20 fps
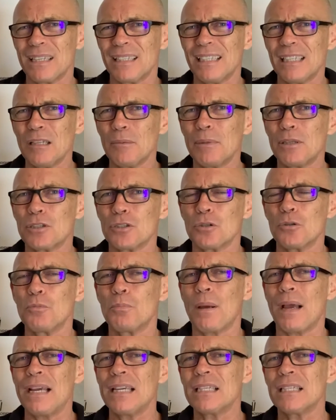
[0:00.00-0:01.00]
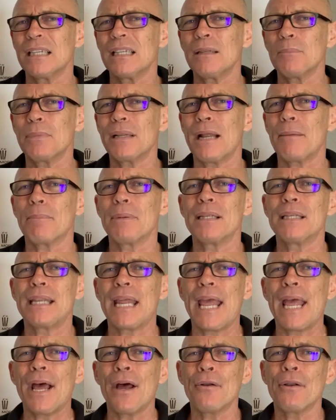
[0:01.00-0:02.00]
little bit too paced, a little bit up and
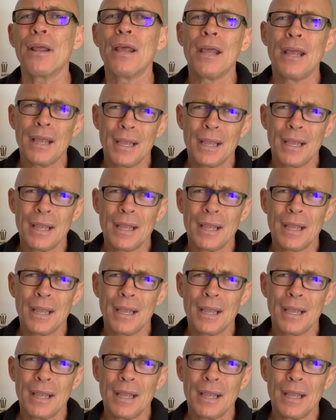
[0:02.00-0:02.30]
down.